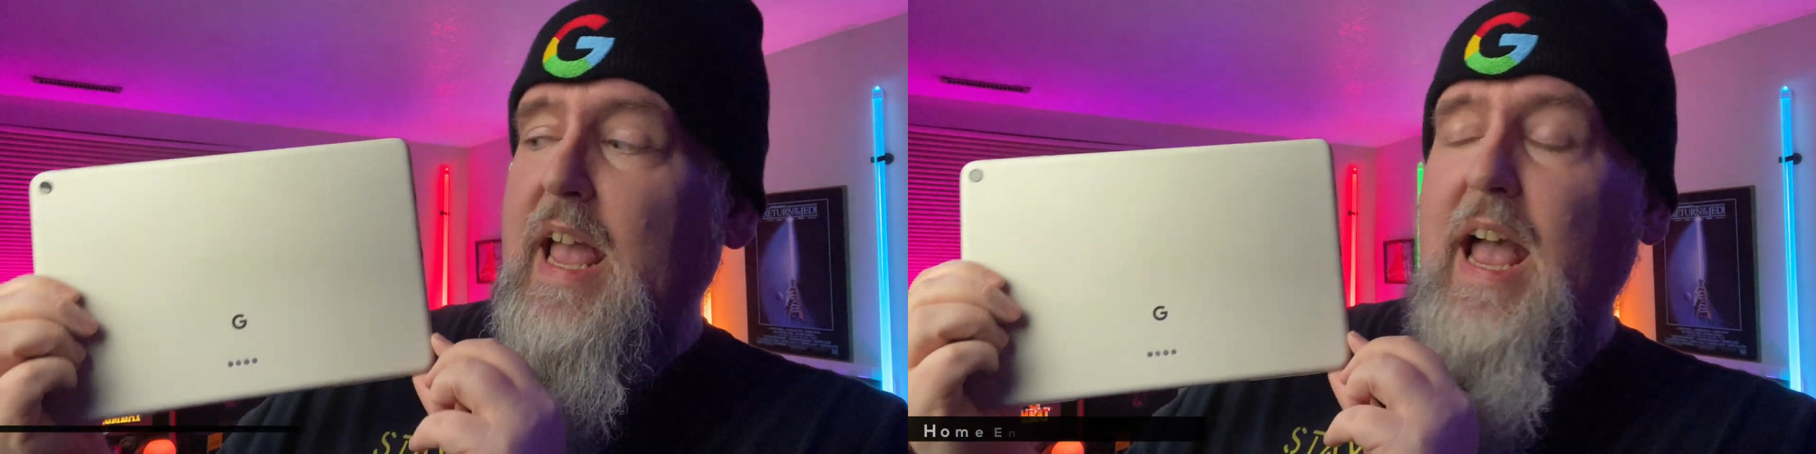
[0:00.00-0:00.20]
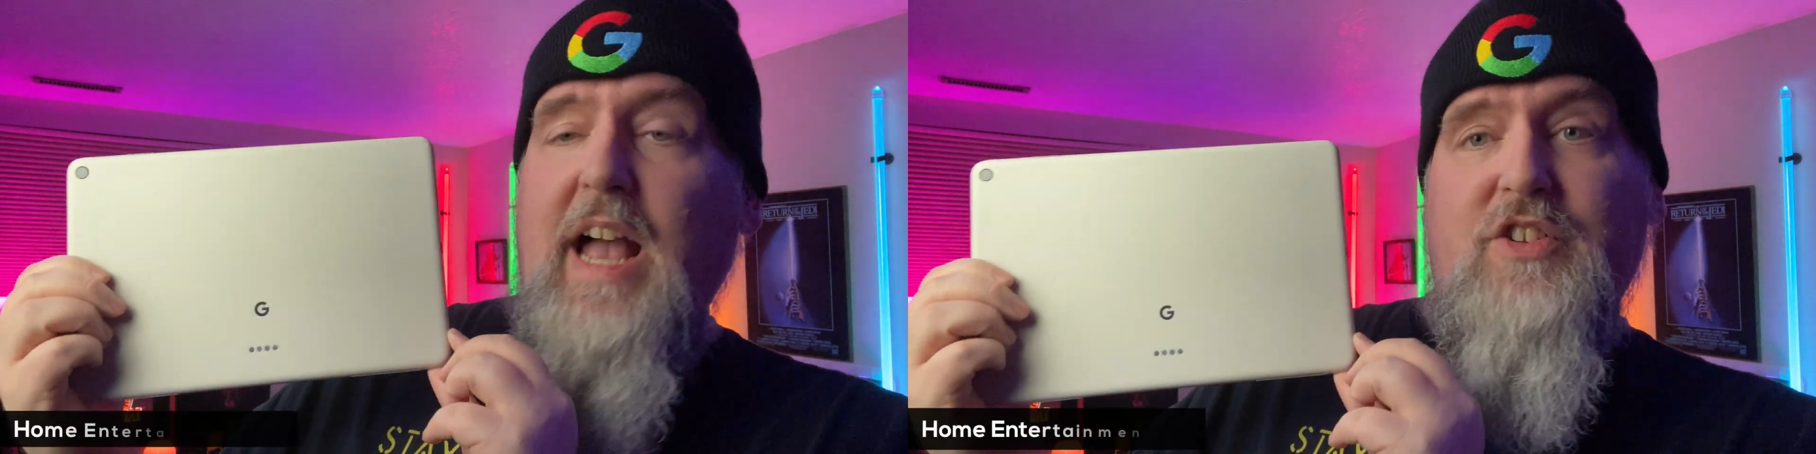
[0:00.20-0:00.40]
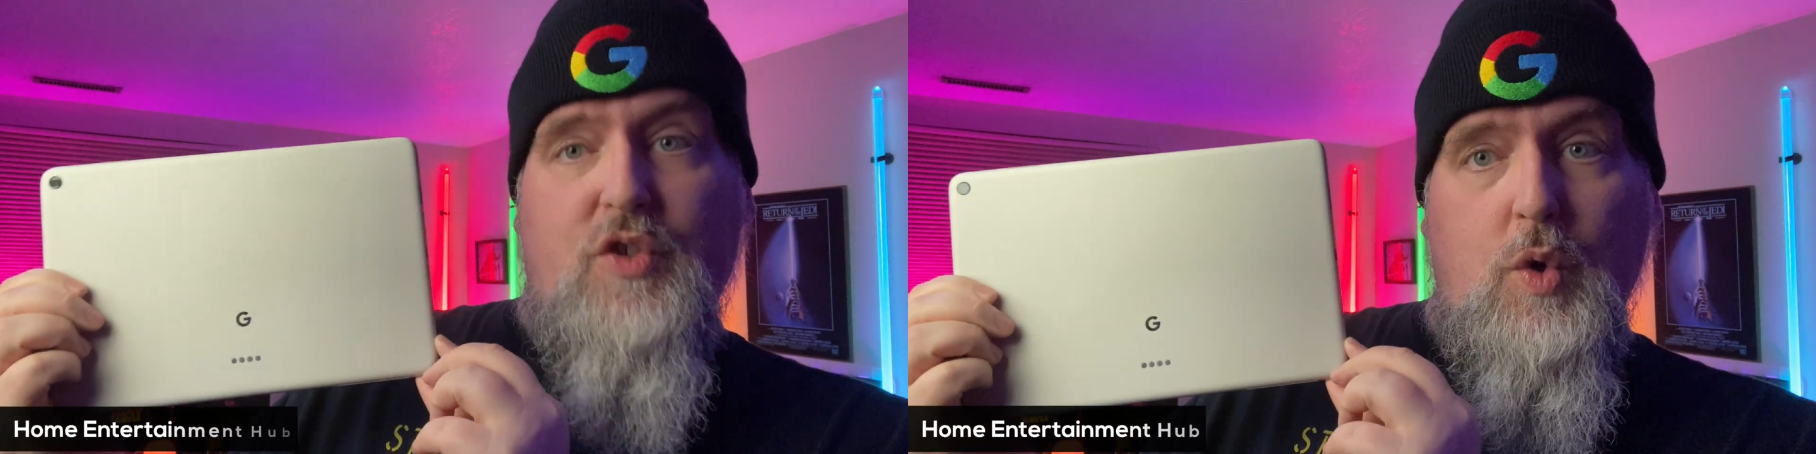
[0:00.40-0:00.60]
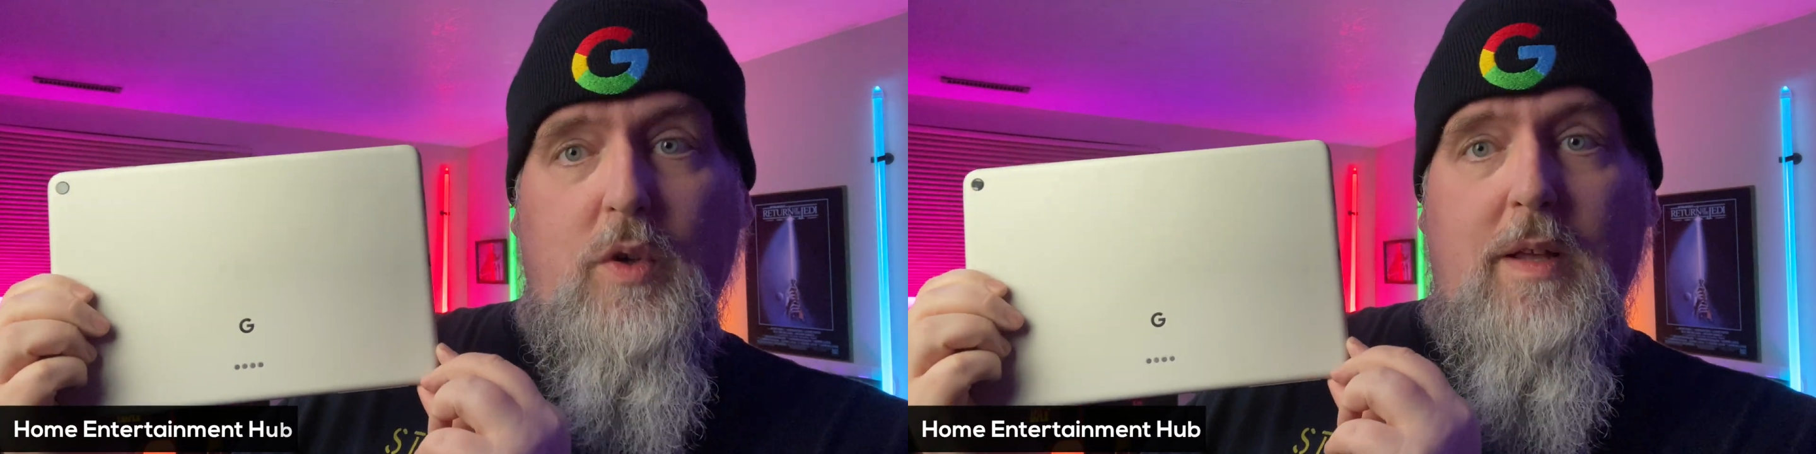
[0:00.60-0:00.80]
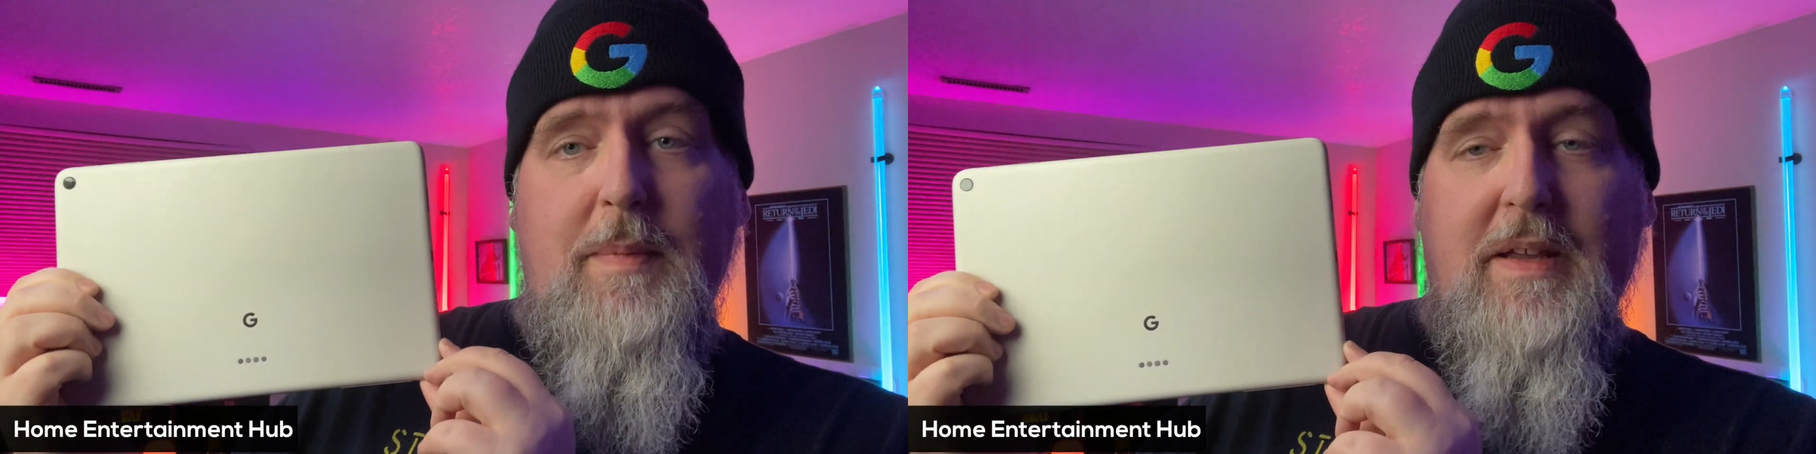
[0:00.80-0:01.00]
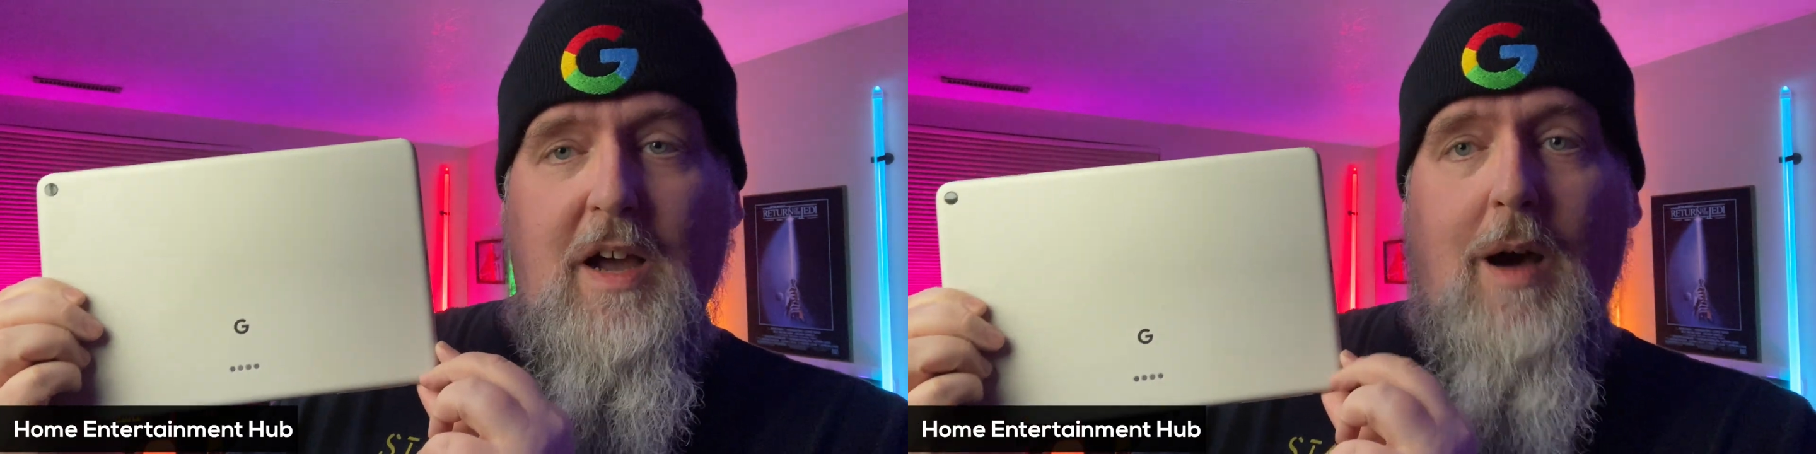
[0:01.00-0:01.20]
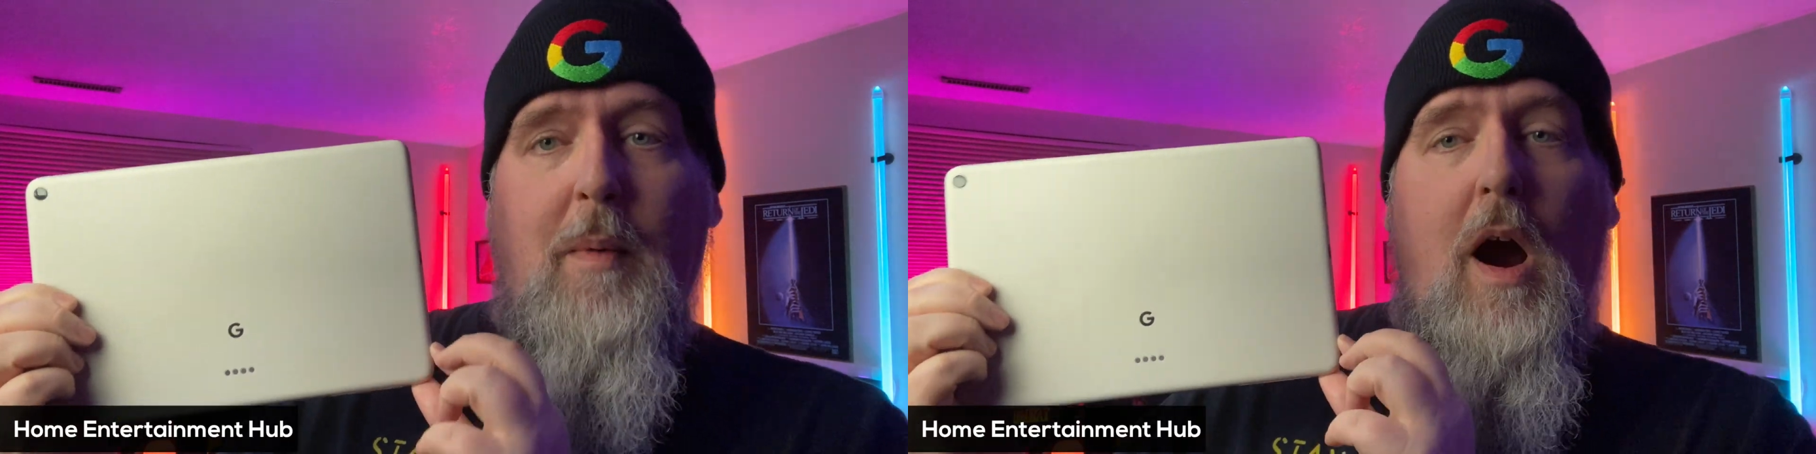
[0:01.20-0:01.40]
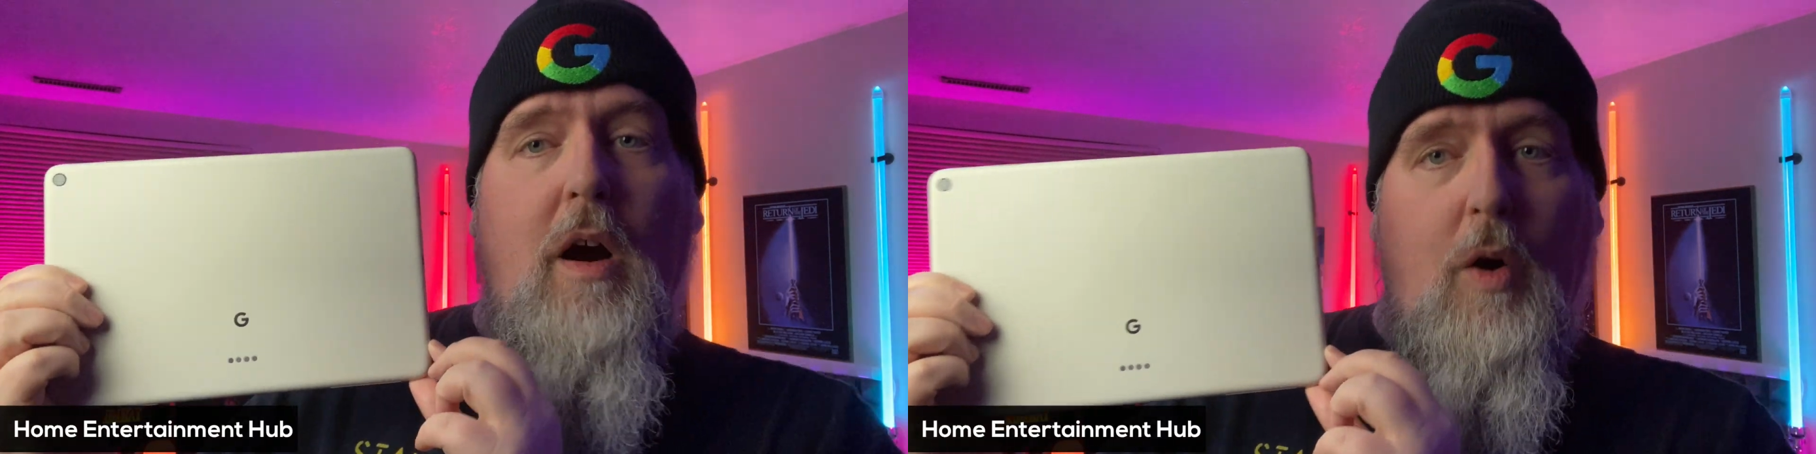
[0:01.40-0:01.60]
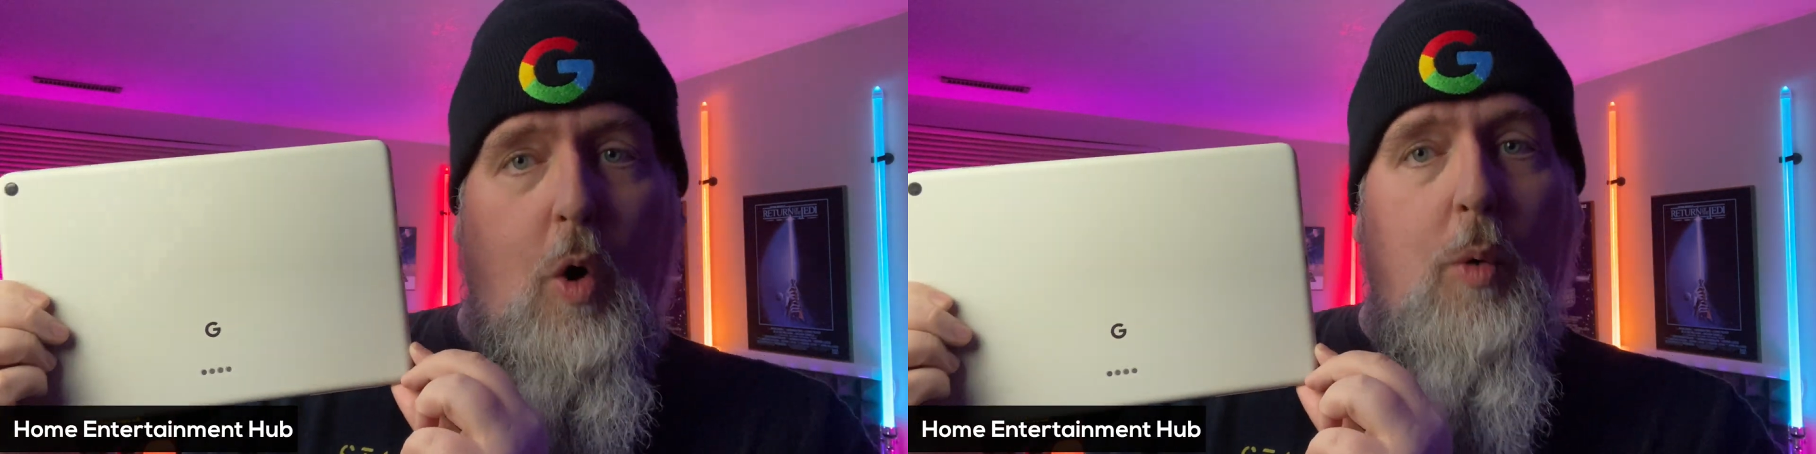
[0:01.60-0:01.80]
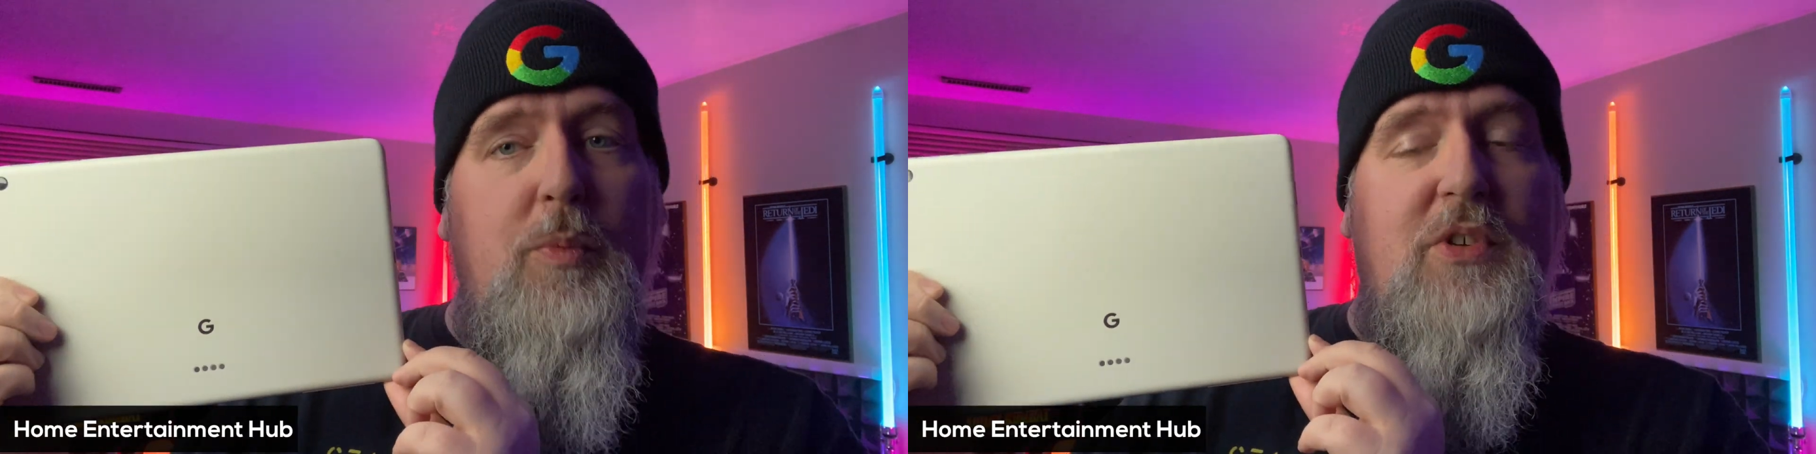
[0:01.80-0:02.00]
has truly become our
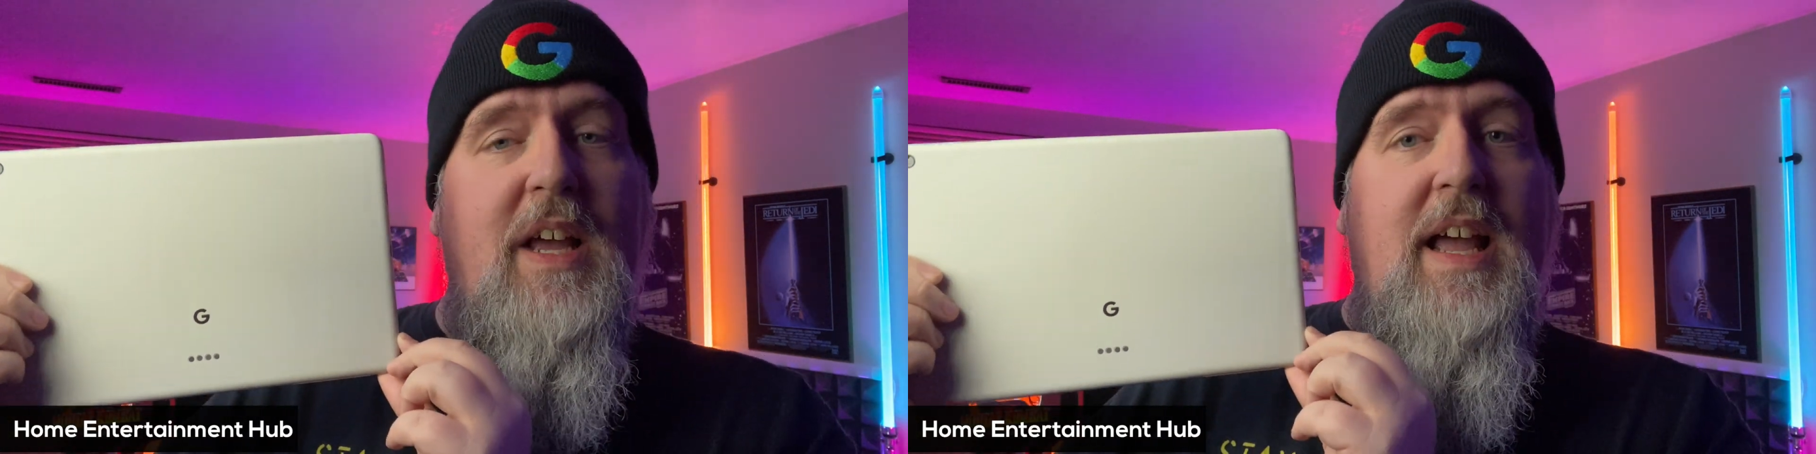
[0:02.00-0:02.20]
home's